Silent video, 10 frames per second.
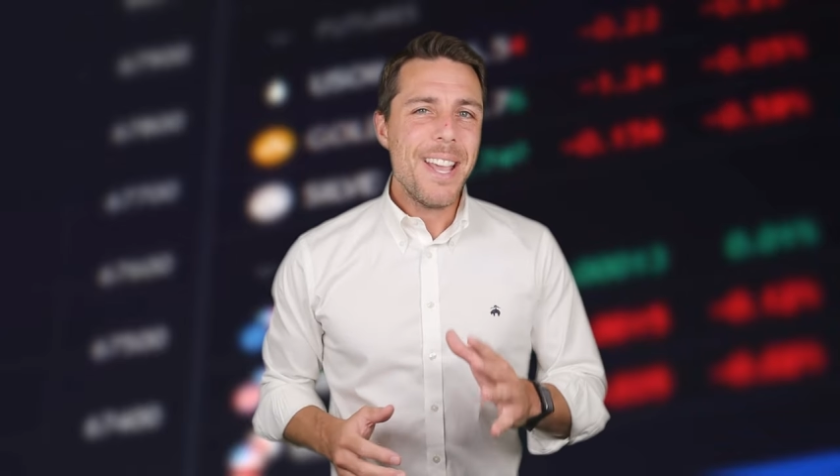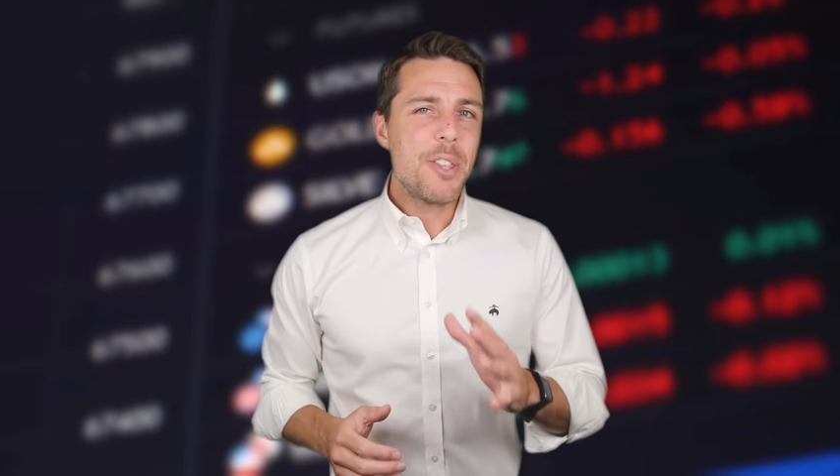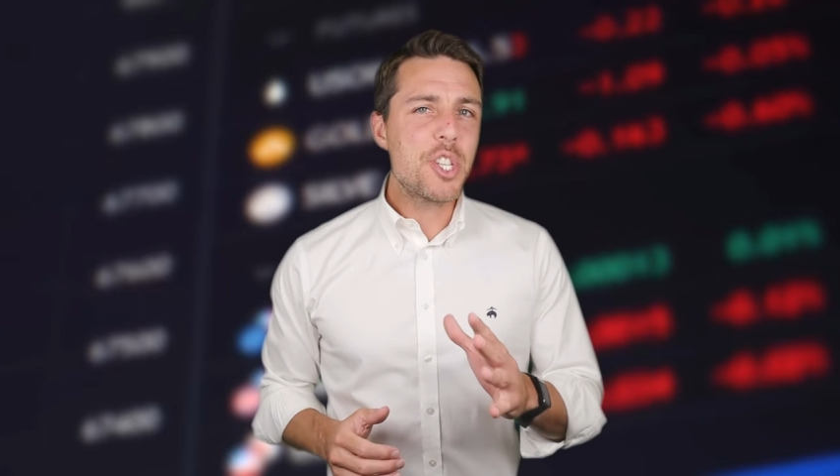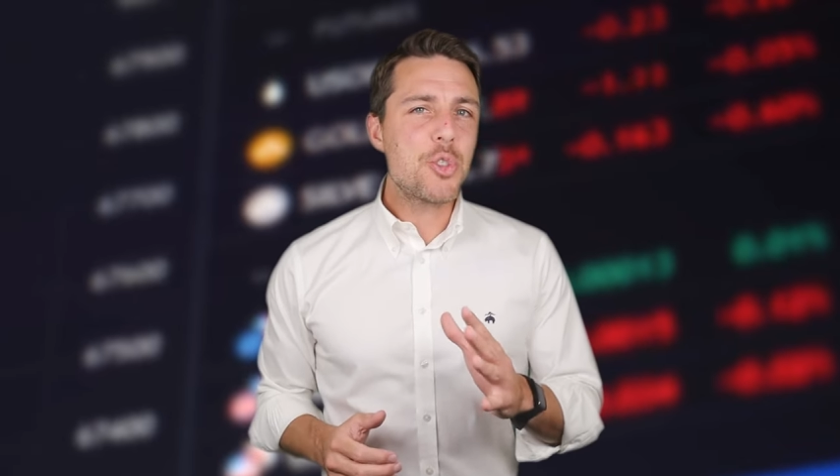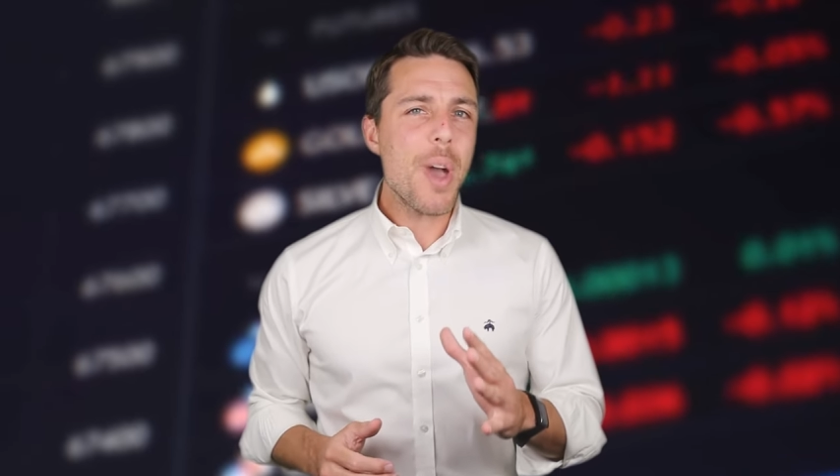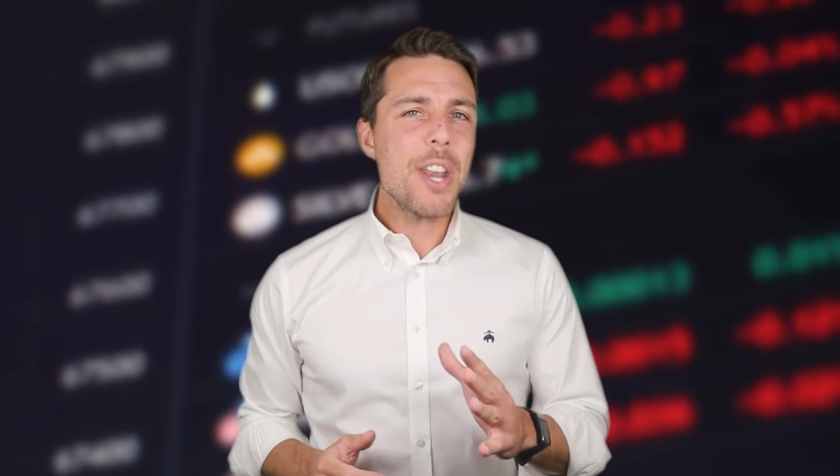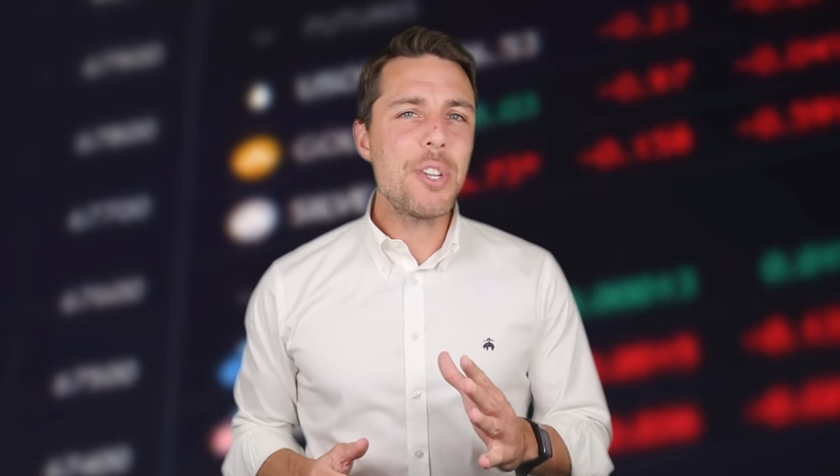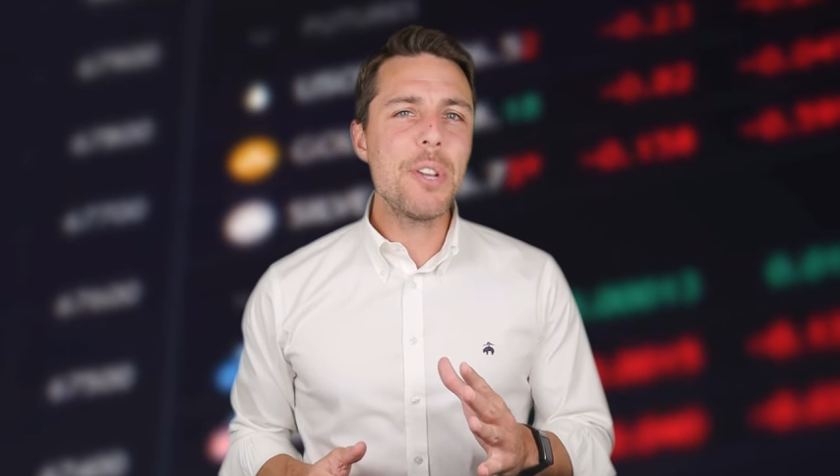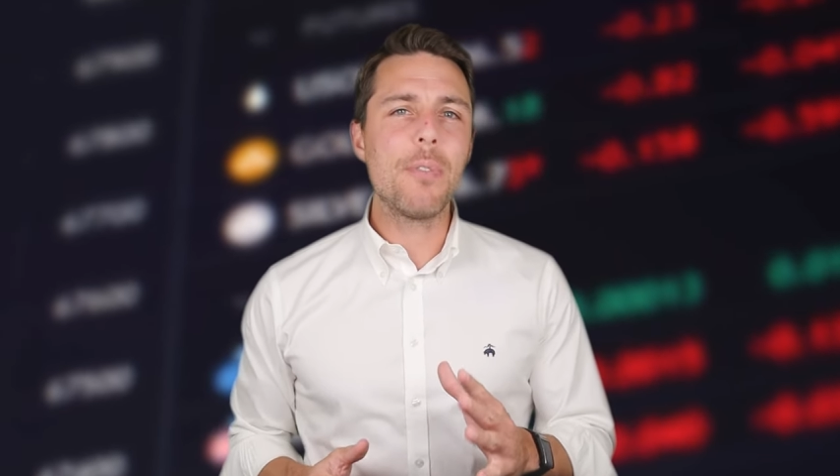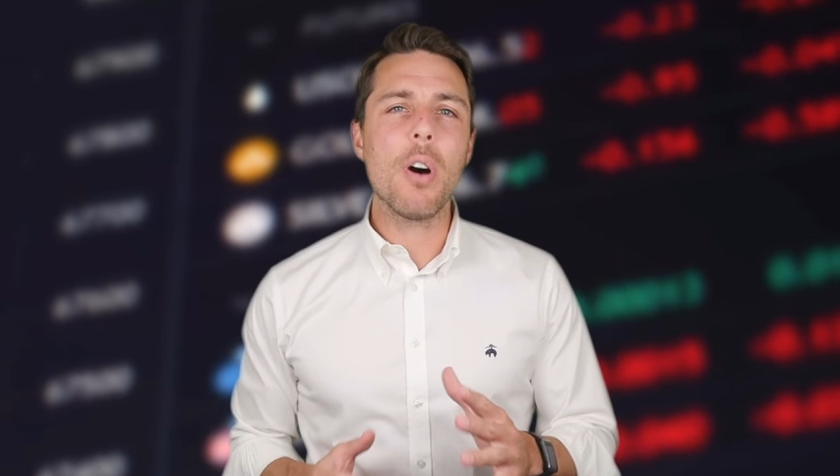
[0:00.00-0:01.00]
this
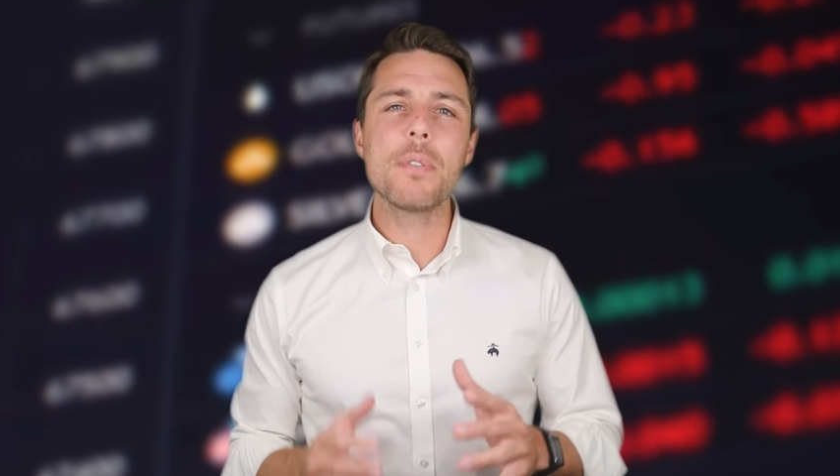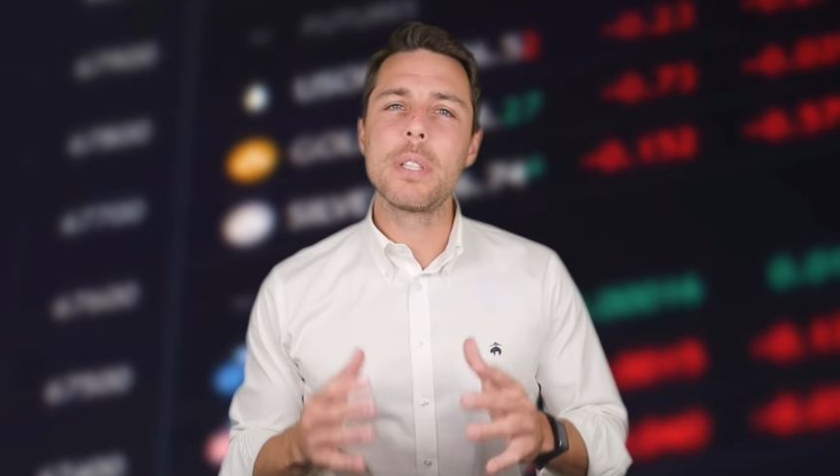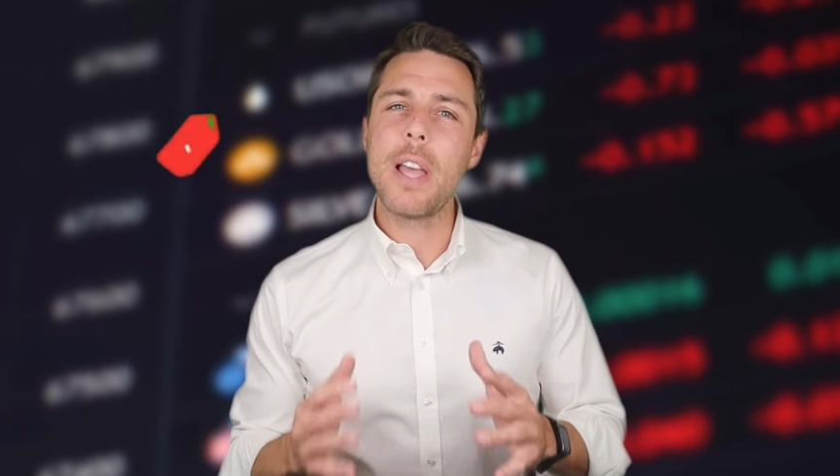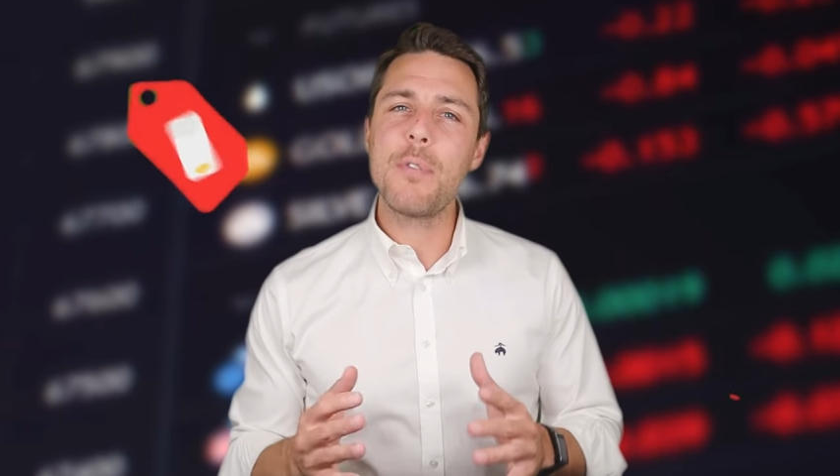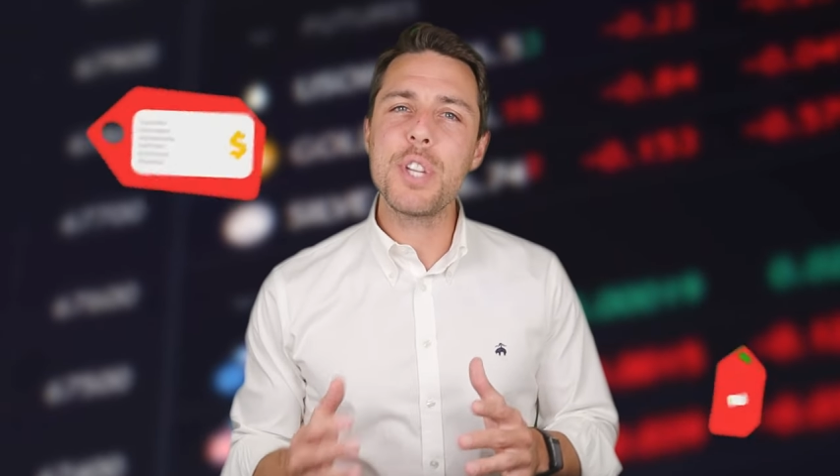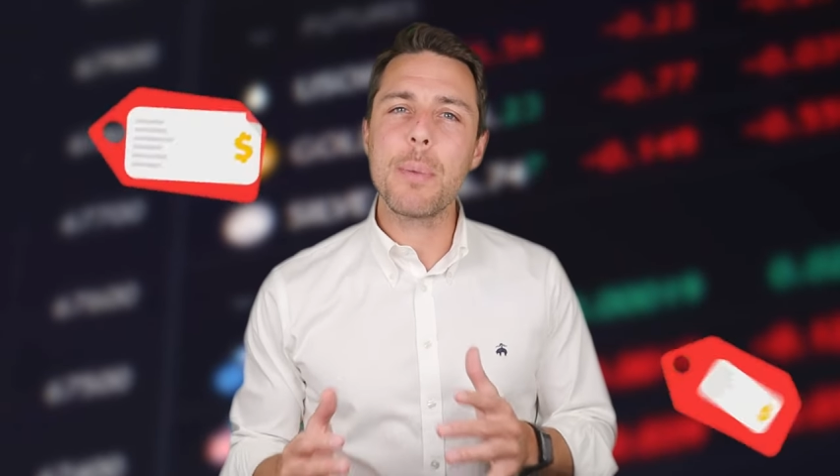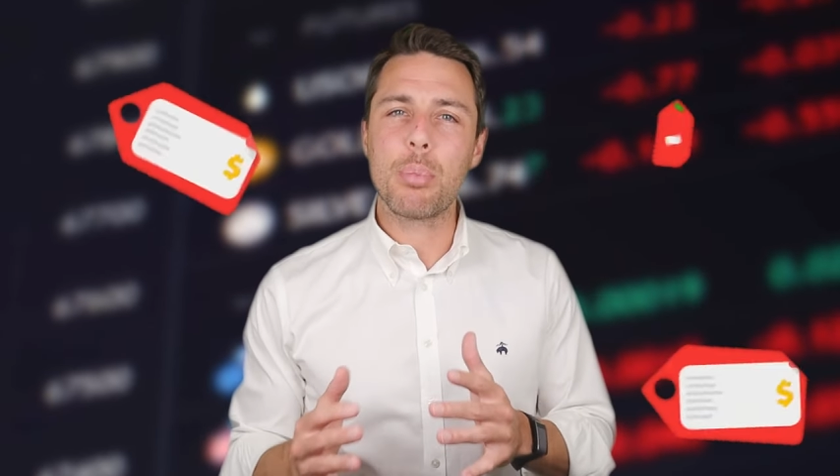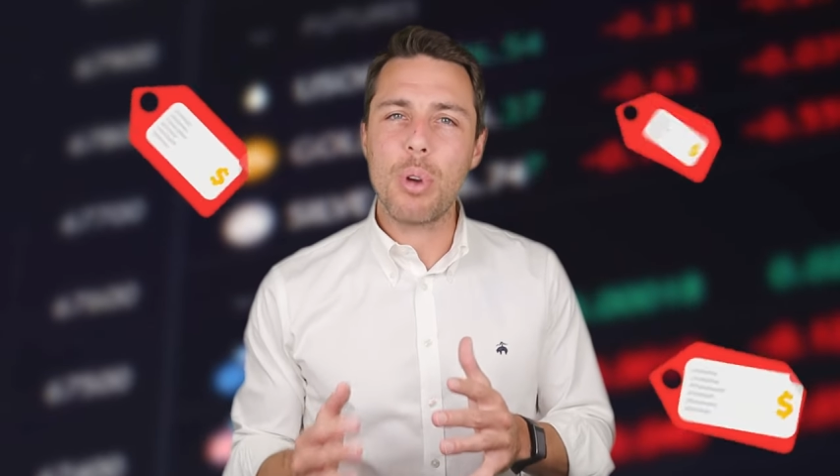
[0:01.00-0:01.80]
strategy involves leveraging